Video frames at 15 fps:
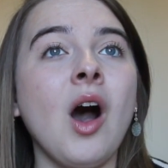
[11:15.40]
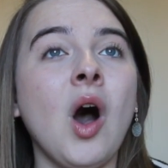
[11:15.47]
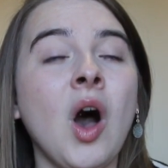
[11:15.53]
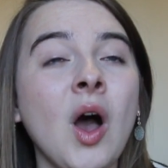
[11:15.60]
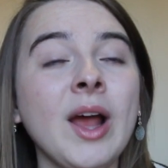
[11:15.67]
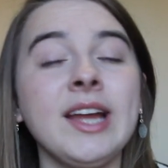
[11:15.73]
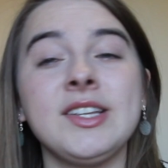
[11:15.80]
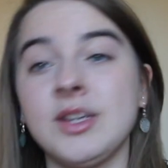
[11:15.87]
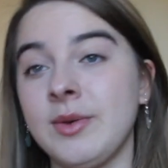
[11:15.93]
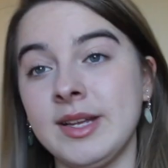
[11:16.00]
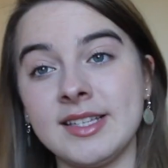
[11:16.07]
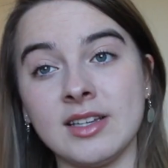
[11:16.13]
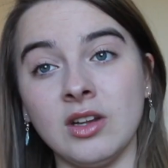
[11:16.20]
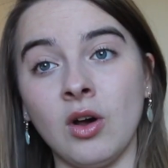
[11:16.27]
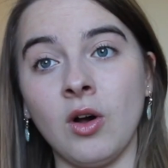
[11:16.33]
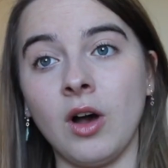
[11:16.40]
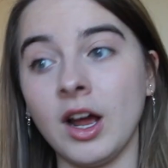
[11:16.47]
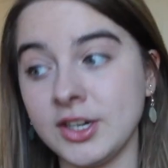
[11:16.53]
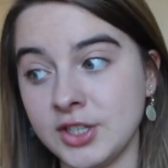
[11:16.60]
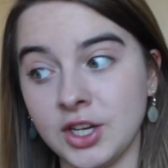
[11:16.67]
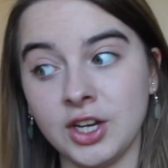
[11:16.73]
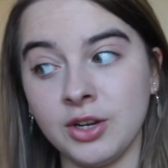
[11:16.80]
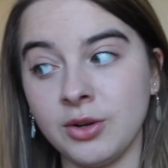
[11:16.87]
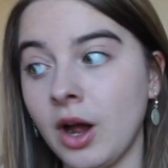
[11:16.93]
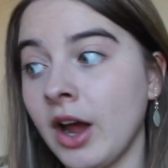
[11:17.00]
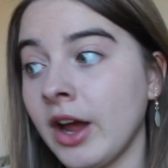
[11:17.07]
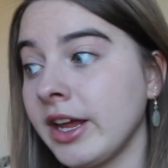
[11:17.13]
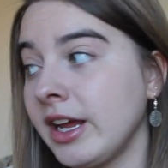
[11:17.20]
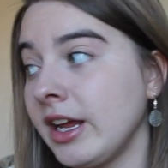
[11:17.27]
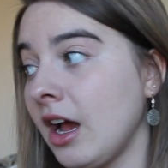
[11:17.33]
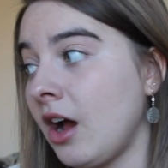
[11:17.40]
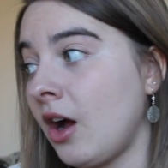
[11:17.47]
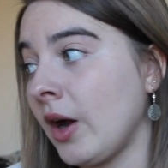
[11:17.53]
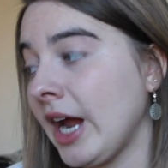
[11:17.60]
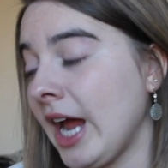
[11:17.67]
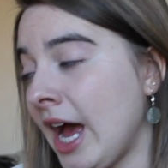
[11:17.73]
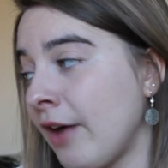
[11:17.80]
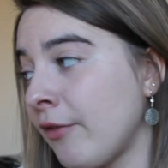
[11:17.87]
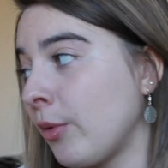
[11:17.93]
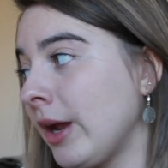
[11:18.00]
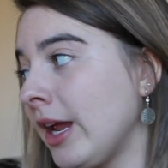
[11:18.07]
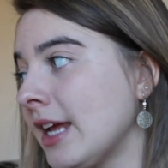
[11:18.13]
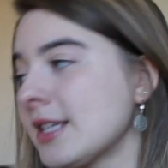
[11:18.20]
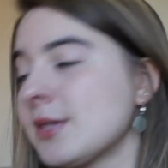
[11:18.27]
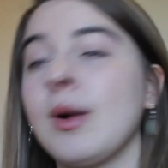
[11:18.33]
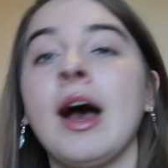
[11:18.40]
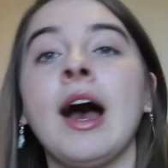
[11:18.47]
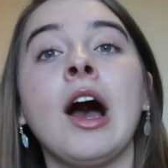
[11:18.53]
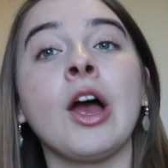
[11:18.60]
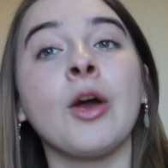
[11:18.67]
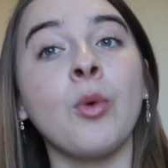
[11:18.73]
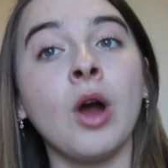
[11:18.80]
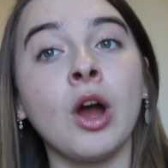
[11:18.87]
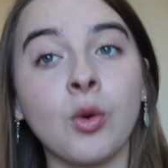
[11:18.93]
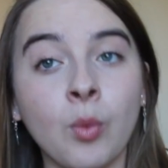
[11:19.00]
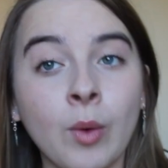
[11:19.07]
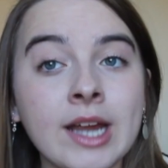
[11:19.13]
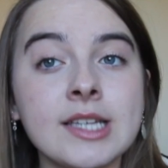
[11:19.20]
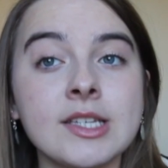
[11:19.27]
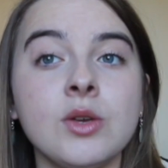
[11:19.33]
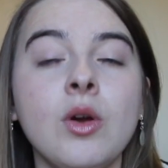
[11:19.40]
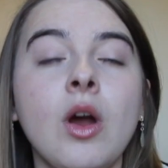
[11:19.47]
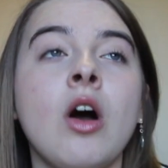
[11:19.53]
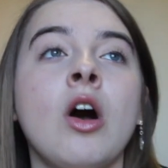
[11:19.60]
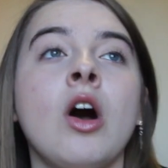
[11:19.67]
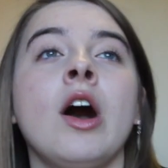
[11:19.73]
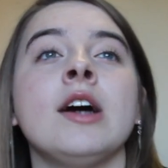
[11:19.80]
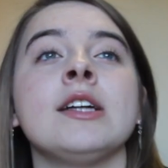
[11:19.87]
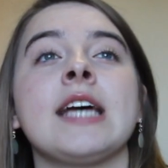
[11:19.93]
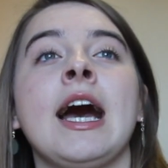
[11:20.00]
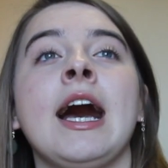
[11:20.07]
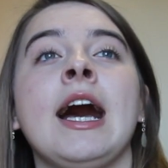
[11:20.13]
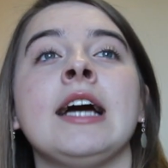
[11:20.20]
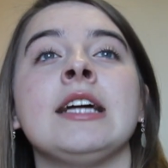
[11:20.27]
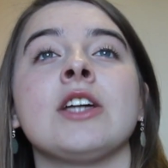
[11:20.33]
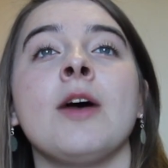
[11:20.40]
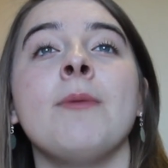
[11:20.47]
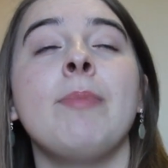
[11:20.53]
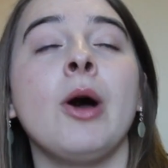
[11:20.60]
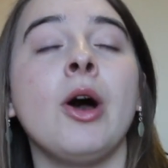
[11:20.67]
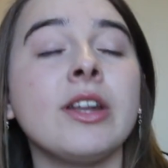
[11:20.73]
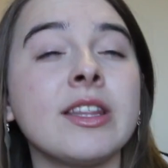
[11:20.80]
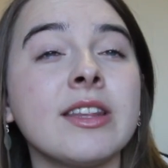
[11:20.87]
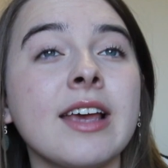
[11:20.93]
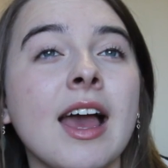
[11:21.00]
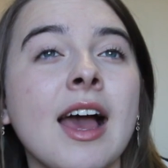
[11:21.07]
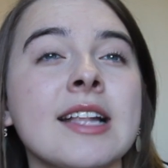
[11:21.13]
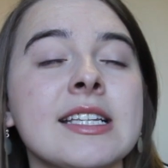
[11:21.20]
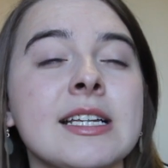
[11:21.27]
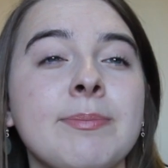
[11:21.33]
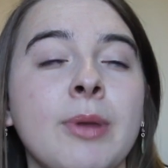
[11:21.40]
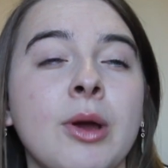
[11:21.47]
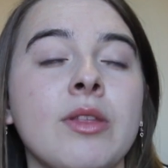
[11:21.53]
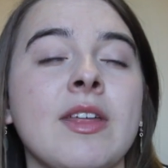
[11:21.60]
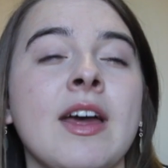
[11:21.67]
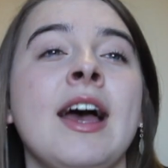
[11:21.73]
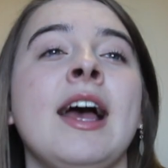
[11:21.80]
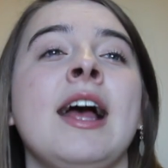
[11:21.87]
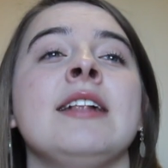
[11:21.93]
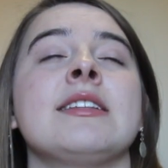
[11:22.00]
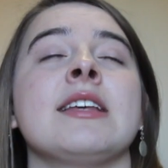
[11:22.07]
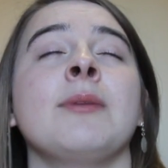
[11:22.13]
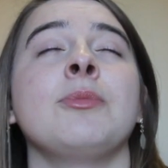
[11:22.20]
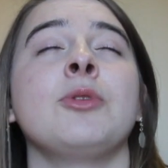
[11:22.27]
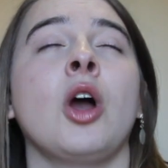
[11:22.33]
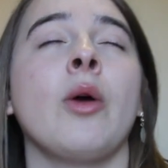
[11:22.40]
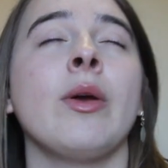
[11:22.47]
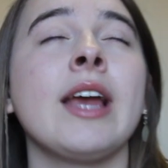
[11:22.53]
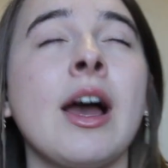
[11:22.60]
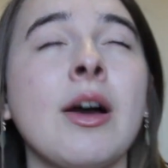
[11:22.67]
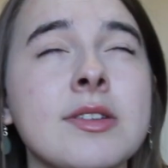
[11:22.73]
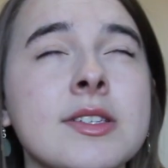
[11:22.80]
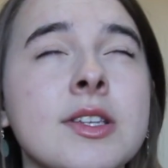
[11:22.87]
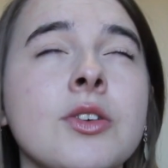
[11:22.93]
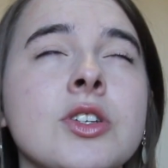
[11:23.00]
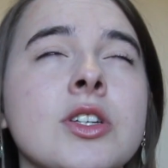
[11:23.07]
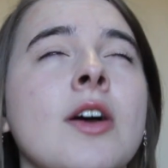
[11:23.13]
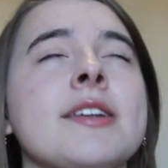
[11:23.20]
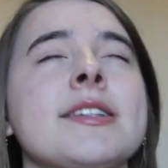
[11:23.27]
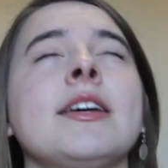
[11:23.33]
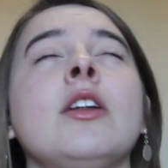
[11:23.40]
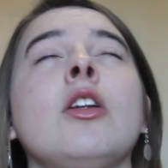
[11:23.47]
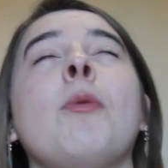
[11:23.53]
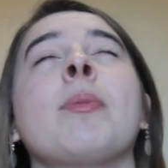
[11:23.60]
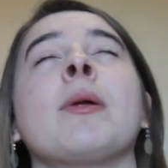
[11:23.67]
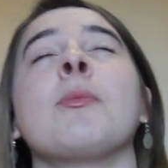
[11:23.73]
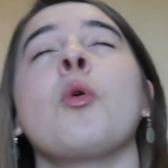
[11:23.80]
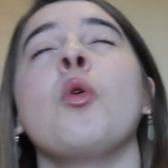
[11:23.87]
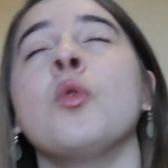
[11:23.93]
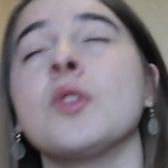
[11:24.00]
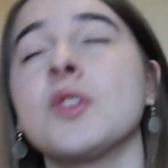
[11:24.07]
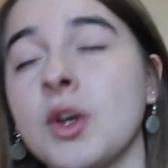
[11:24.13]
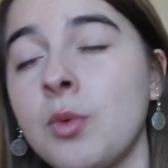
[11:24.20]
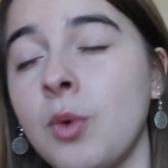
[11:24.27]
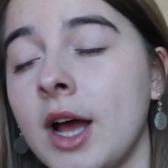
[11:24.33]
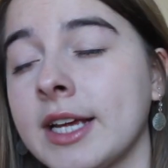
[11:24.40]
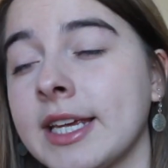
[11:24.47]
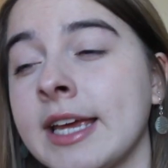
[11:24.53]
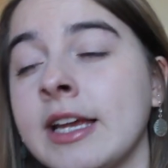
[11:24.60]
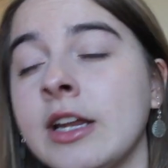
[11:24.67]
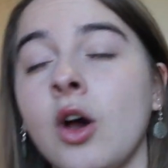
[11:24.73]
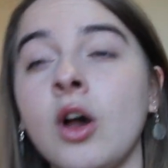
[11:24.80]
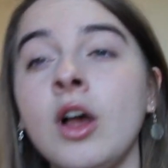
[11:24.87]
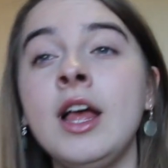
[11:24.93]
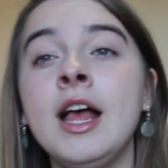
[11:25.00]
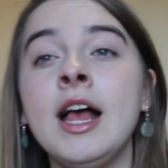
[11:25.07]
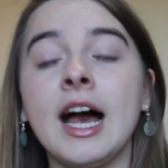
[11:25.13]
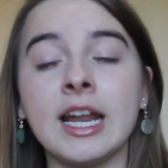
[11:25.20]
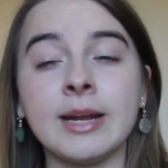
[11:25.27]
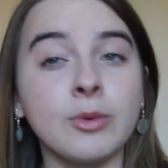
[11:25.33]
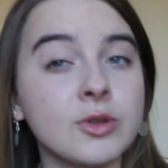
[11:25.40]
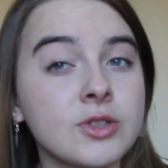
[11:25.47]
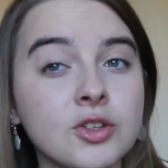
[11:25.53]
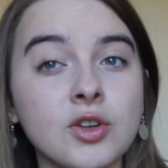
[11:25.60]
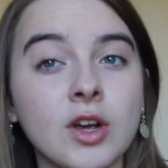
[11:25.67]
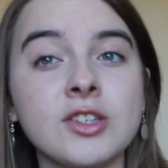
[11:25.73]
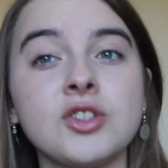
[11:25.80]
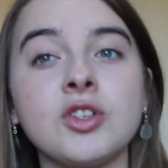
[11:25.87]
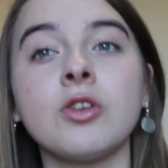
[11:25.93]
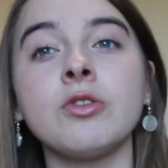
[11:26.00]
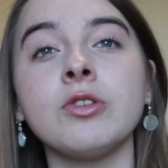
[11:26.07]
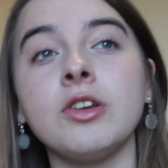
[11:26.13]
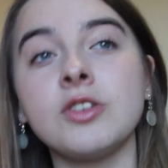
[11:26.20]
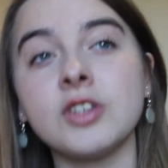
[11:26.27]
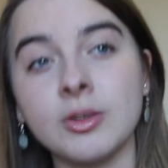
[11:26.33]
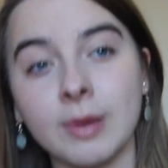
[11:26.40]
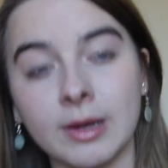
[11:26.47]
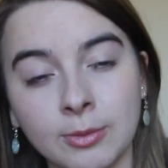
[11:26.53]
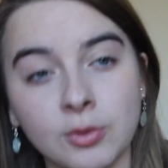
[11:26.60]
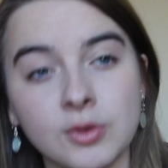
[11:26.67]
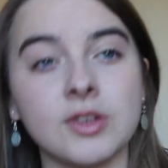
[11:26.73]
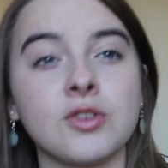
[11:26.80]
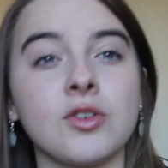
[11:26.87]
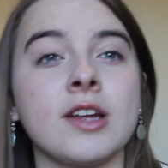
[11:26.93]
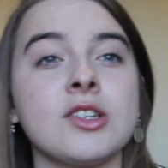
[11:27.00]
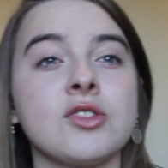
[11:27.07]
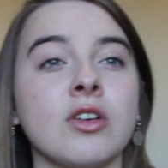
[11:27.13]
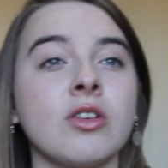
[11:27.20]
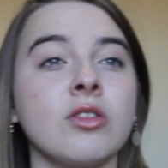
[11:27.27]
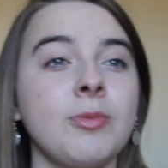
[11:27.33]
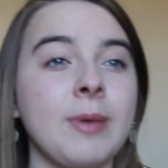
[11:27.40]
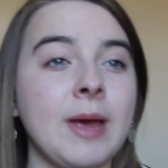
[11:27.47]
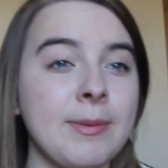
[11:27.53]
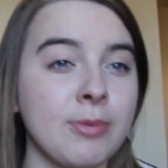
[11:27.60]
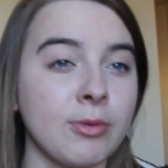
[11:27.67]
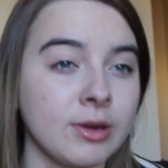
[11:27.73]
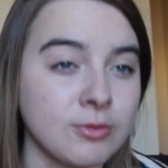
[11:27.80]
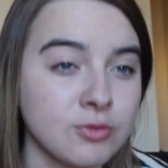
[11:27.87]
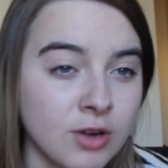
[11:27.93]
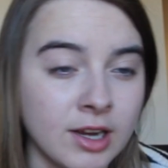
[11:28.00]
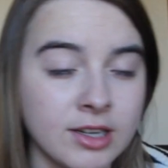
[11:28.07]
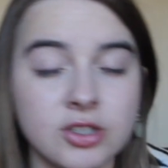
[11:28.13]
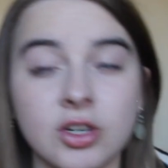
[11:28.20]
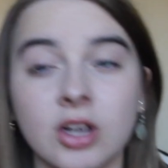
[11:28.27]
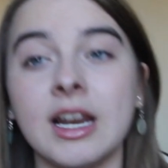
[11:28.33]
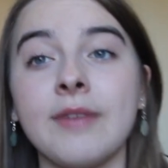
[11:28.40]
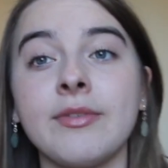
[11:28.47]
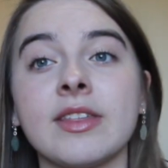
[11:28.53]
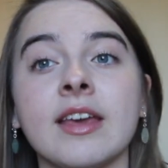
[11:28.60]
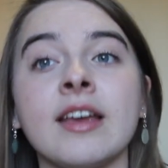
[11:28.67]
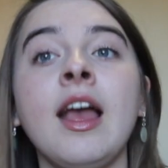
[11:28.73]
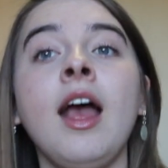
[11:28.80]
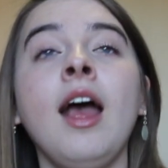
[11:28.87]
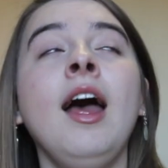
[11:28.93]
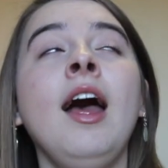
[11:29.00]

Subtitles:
I do it a lot. I do. I have weeks where I work way too hard and I'm burning the candle at both ends and I'm going out and socialising a lot, but I'm also working a lot and I'm also trying to juggle YouTube and I'm also trying to juggle the paper and I'm trying to juggle everything,